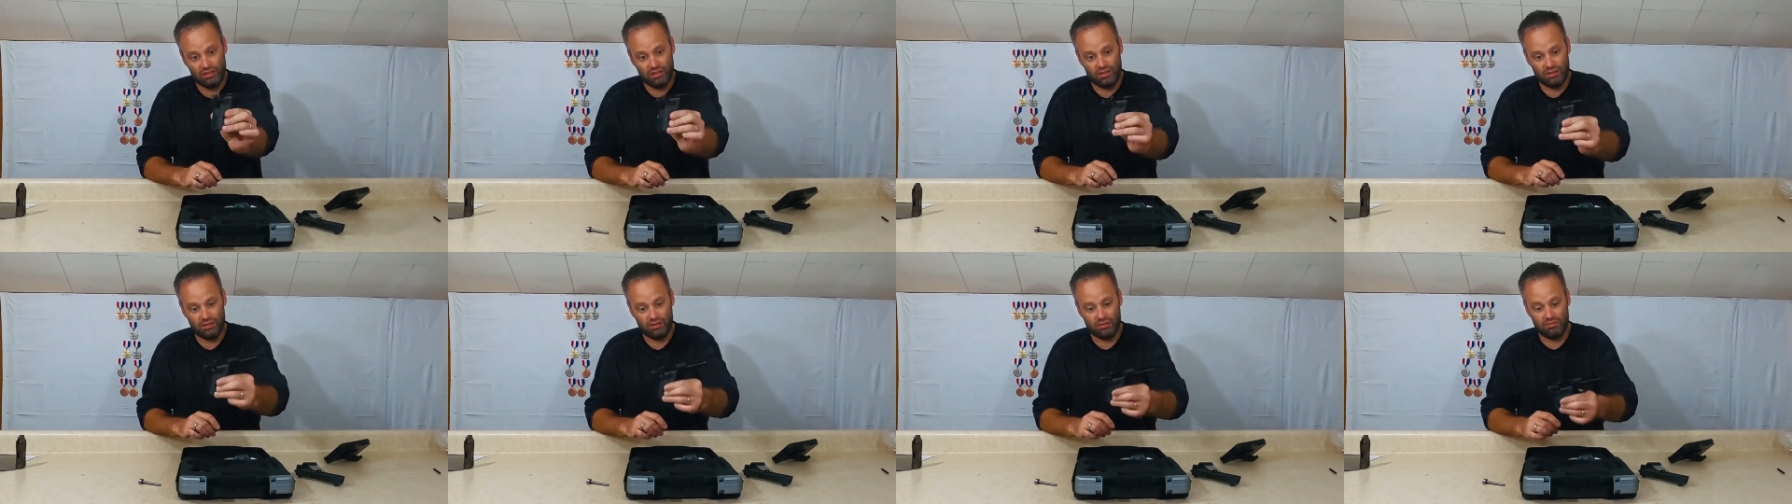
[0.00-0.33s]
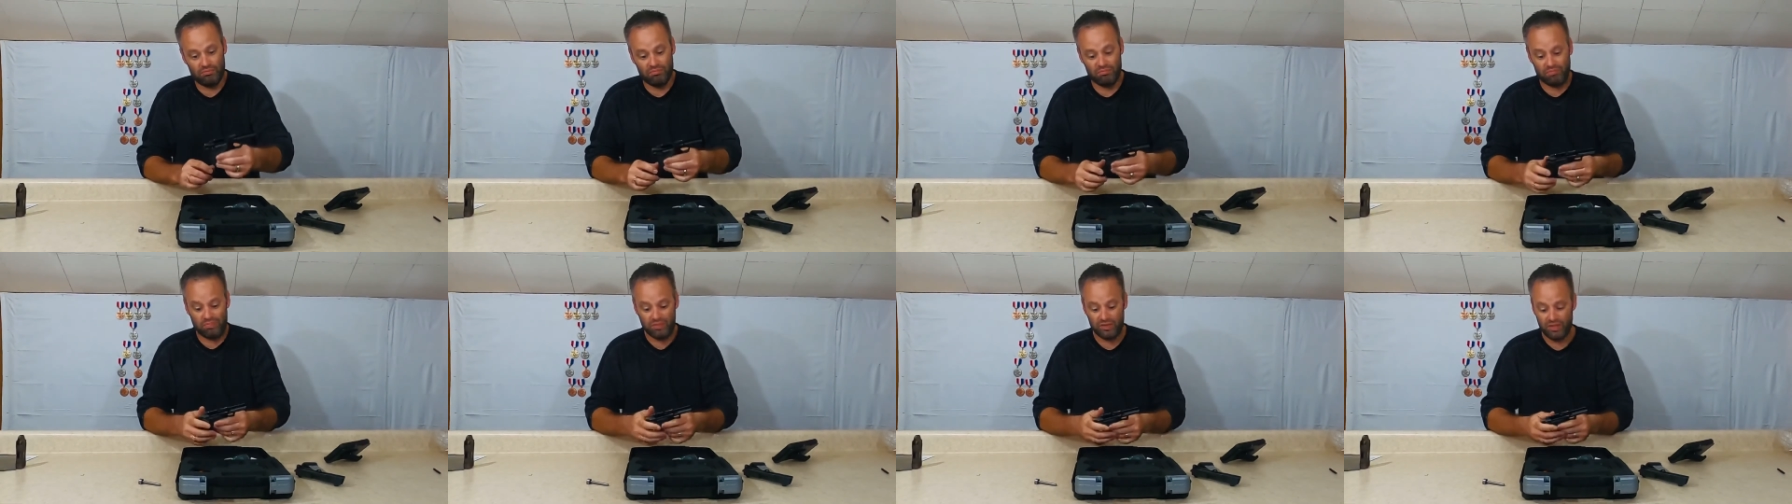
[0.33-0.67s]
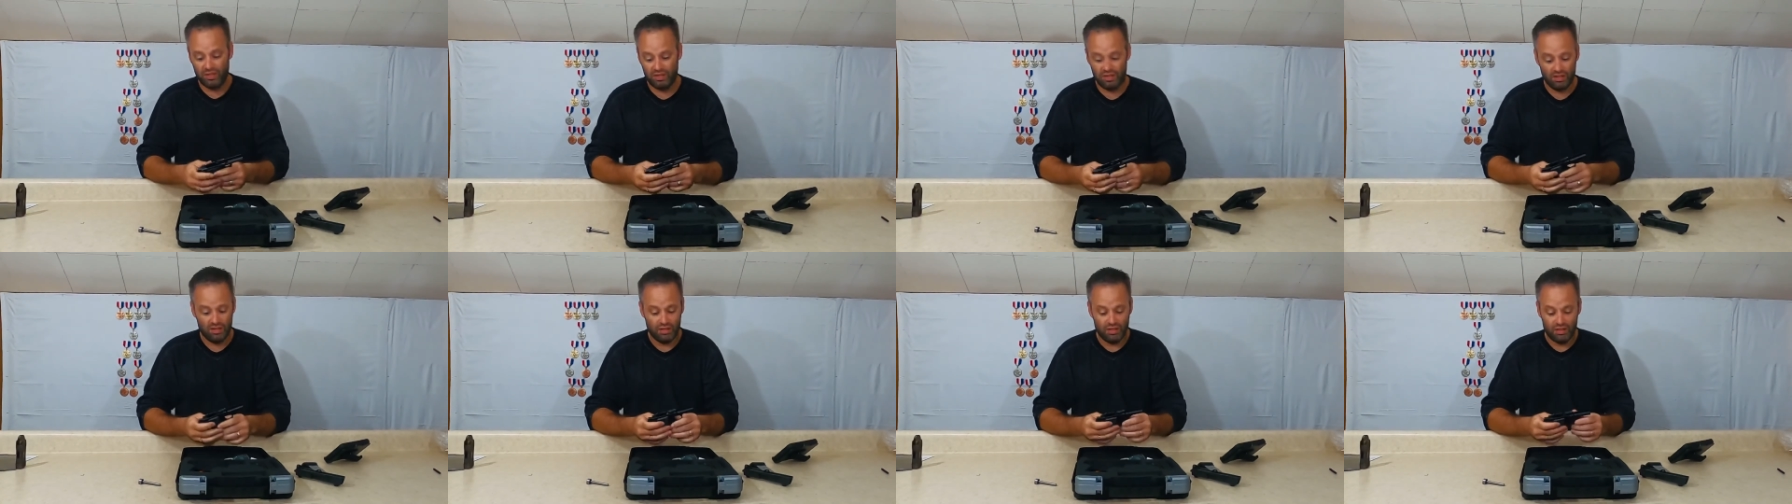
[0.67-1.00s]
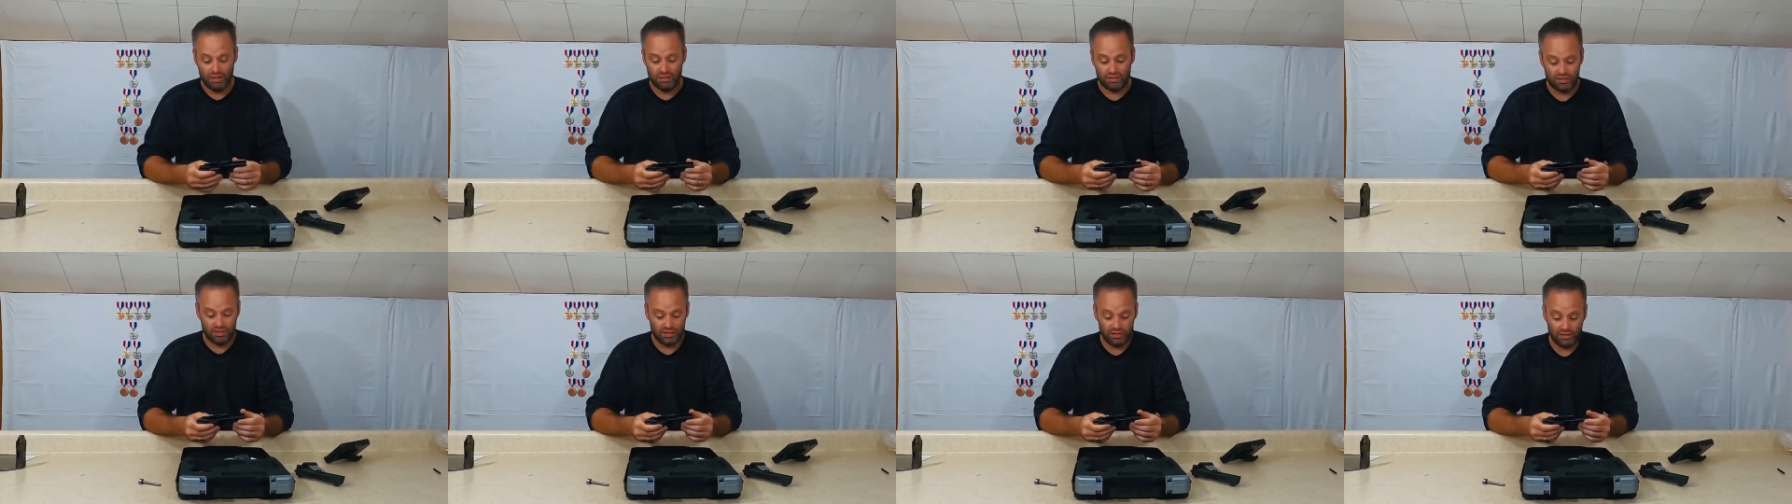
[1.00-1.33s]
Um,
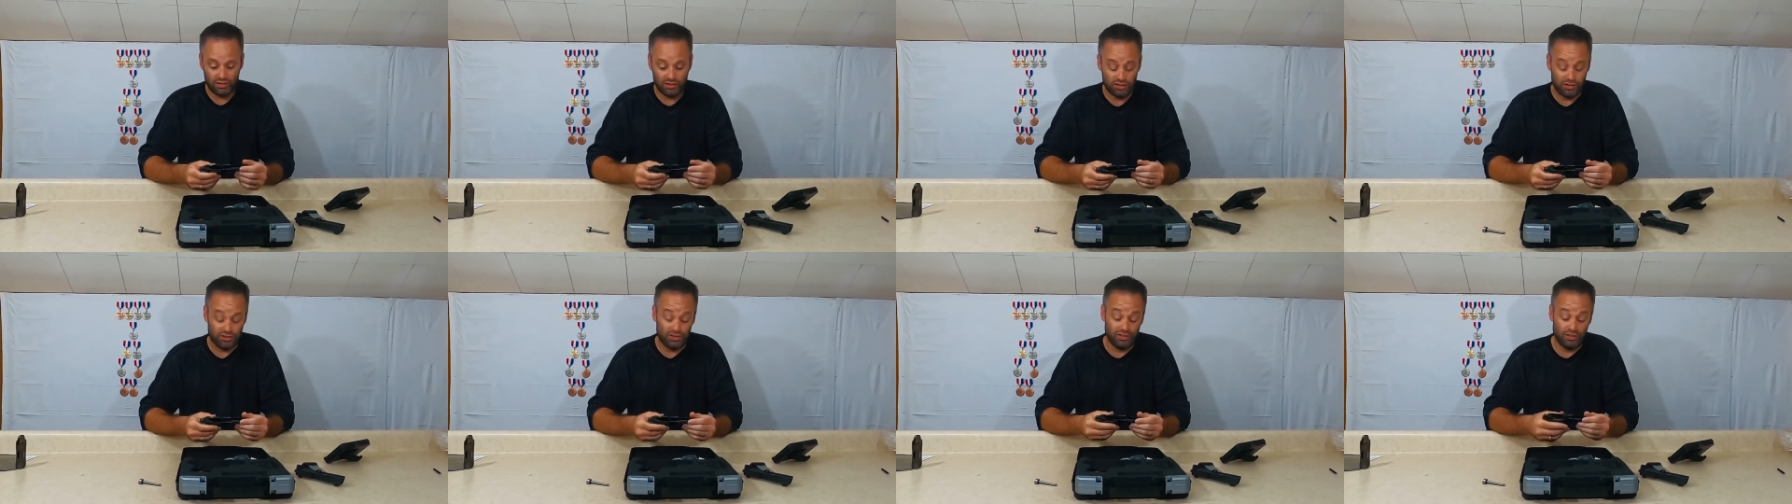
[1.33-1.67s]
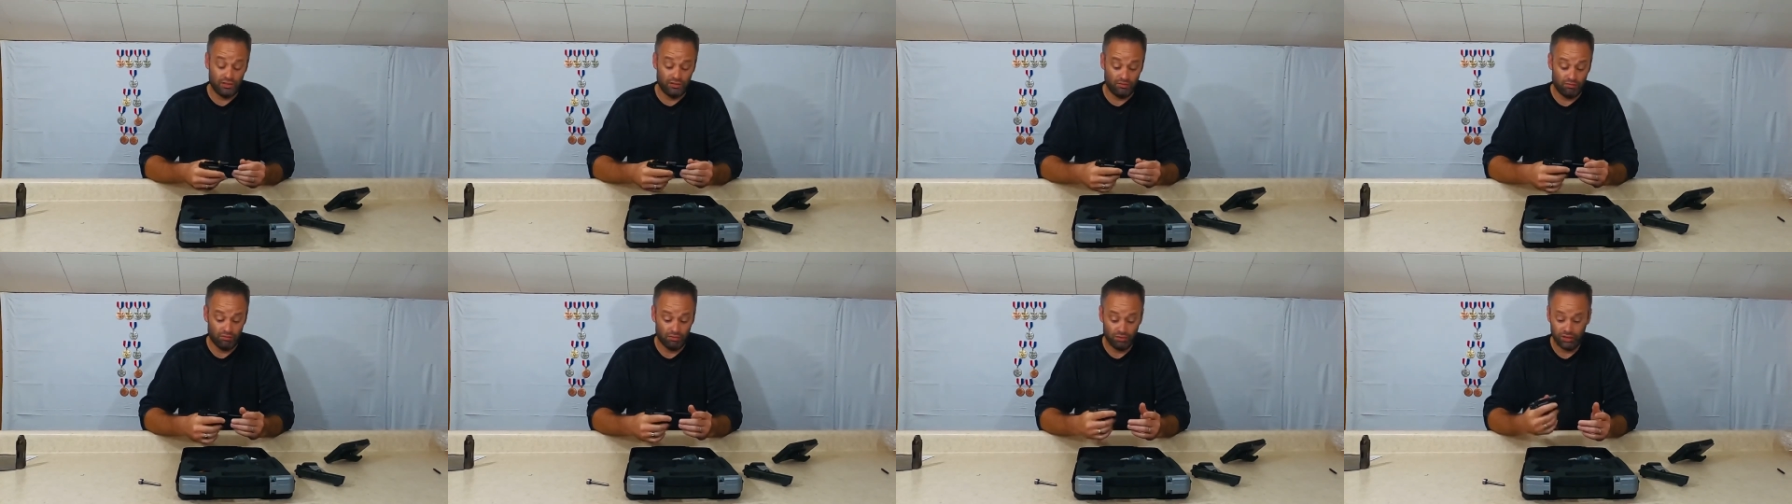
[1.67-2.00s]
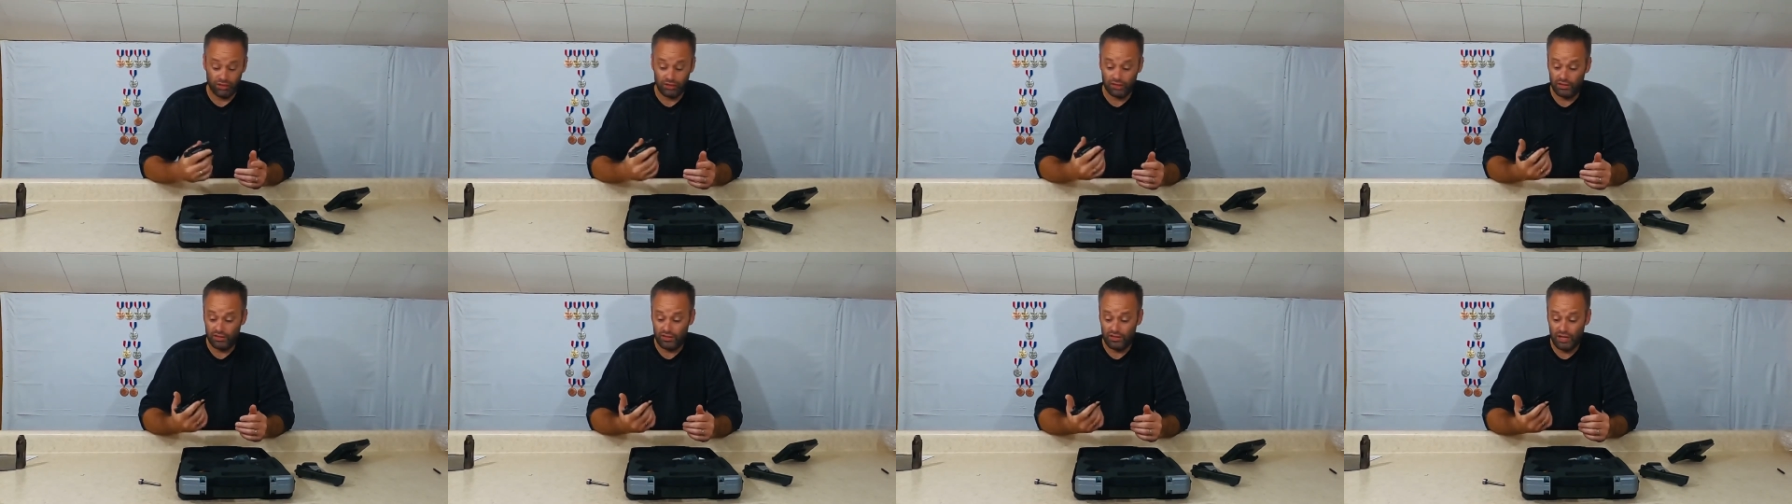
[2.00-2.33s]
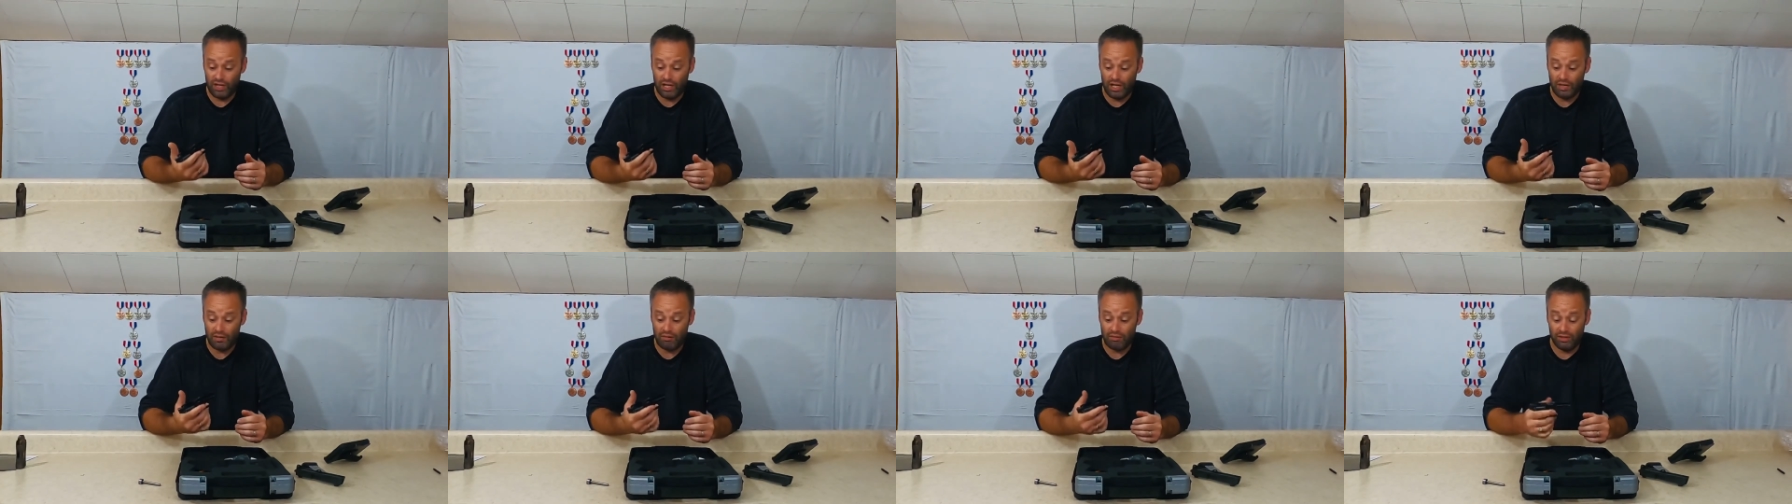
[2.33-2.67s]
so just did a really good
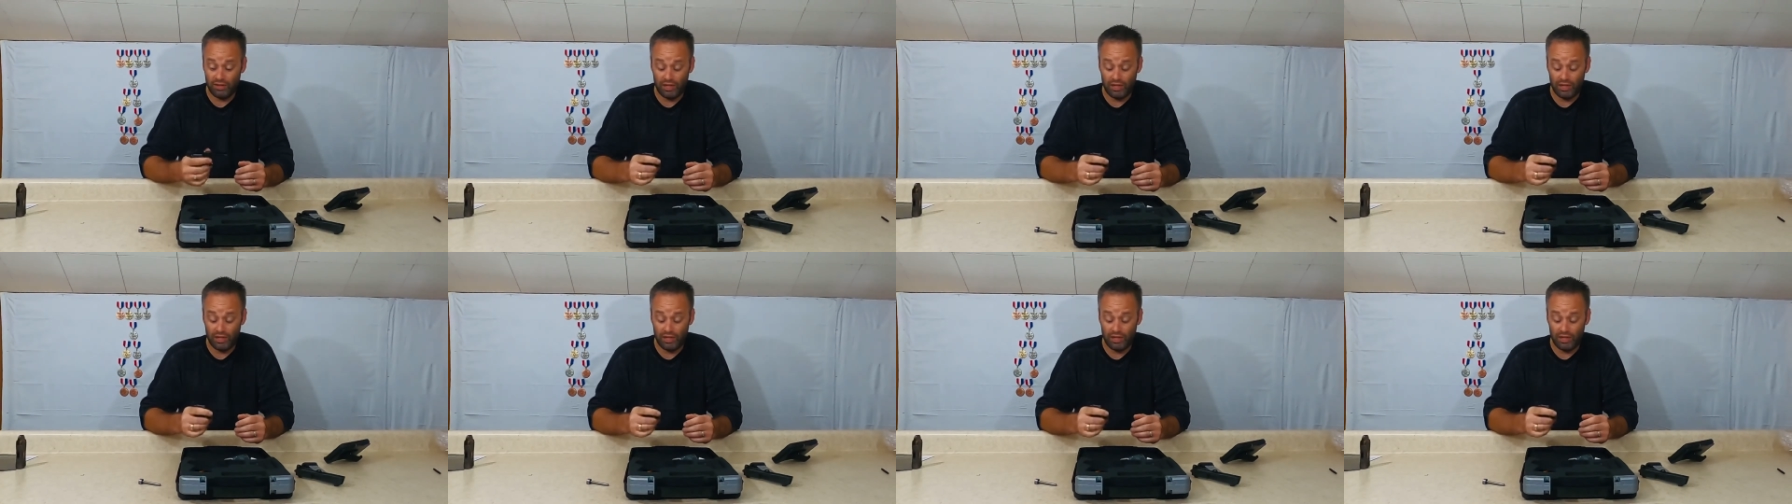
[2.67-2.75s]
job,